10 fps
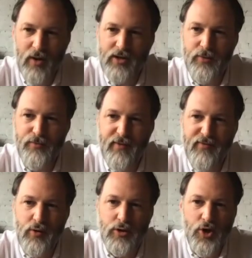could be
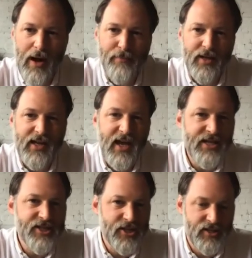future
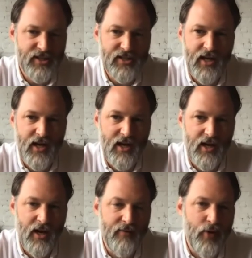applications of your